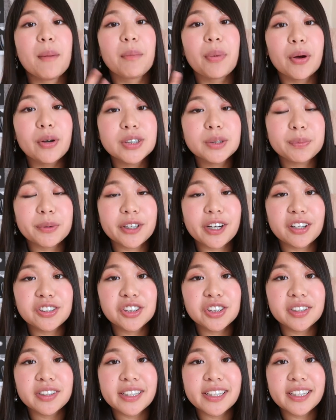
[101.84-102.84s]

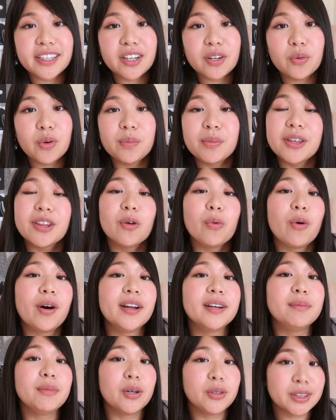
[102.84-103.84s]
Post-production Linda will be the
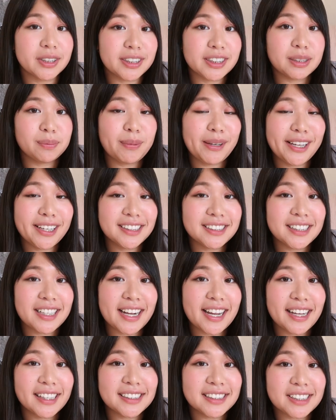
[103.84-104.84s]
one mostly speaking
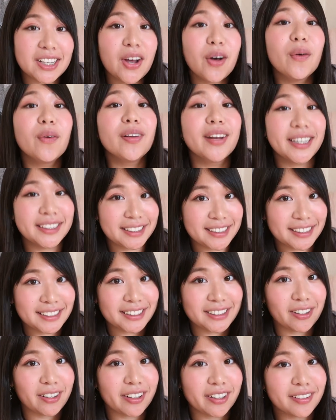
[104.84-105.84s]
today, so let's get
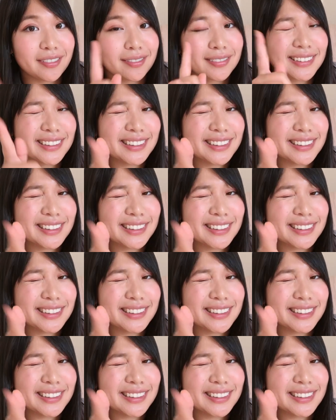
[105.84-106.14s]
started.